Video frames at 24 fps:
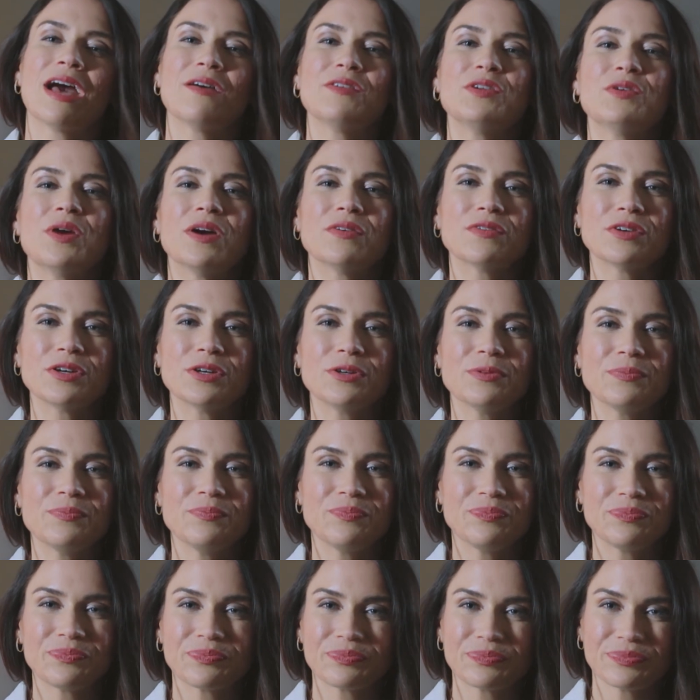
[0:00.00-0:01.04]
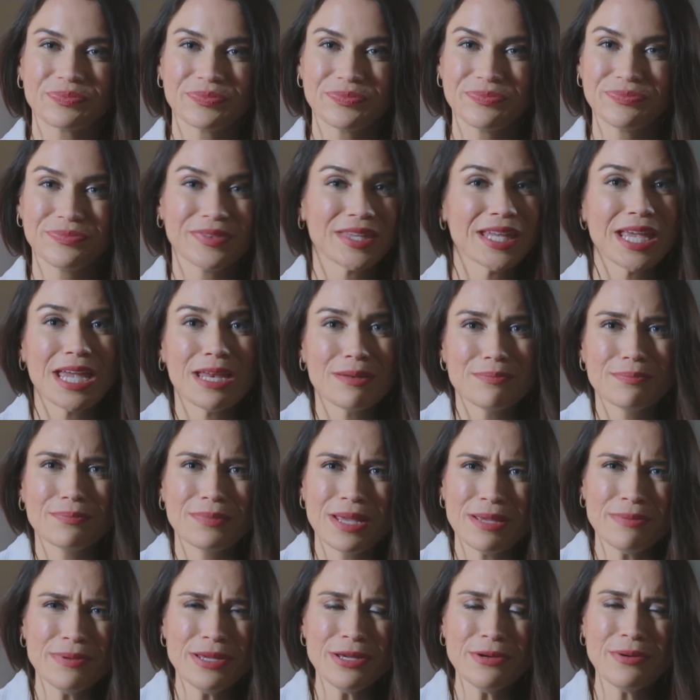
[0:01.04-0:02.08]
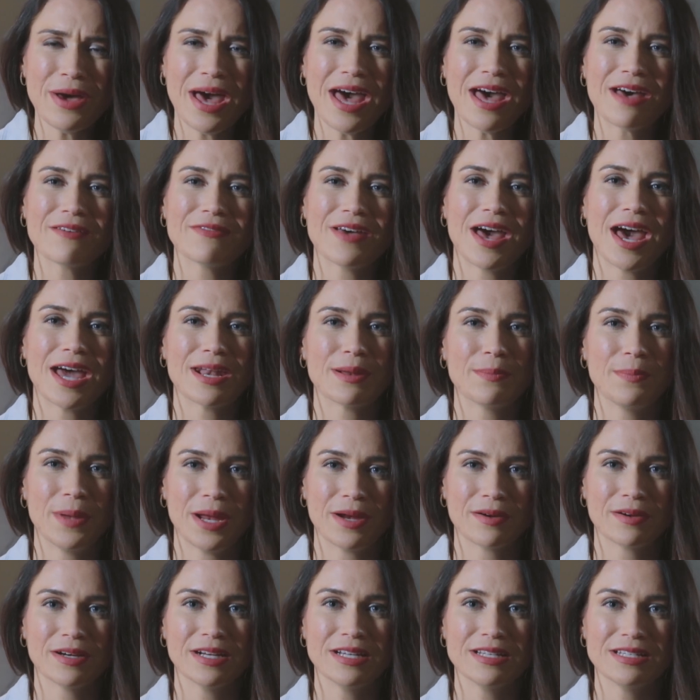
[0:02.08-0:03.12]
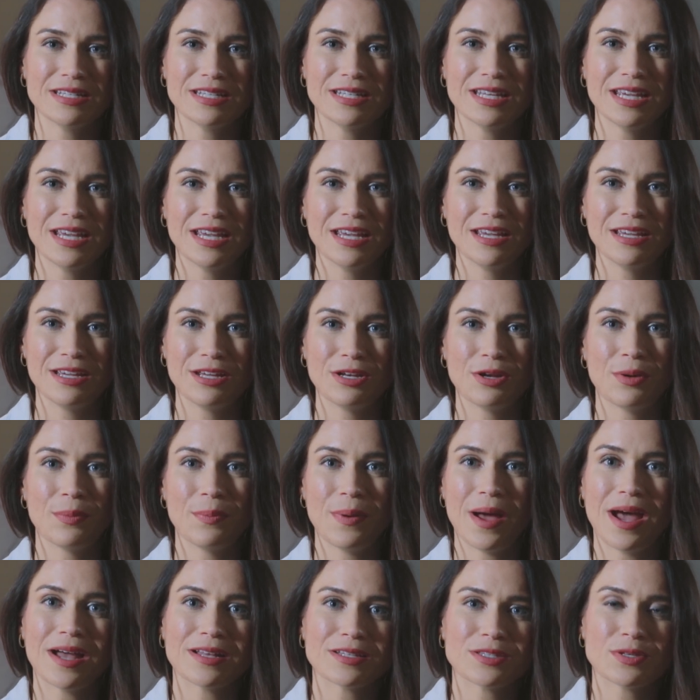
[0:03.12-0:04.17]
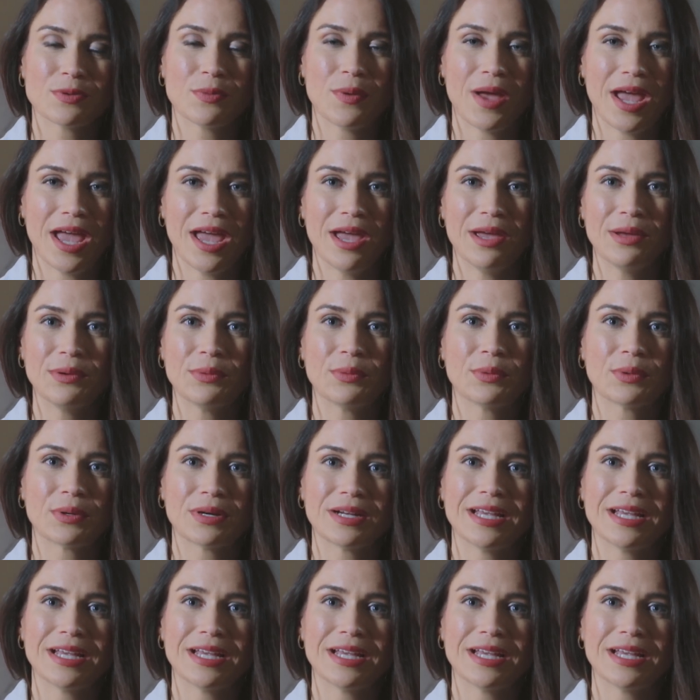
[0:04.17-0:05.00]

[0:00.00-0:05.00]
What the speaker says: Have you ever, and maybe you have had a parent, pass away or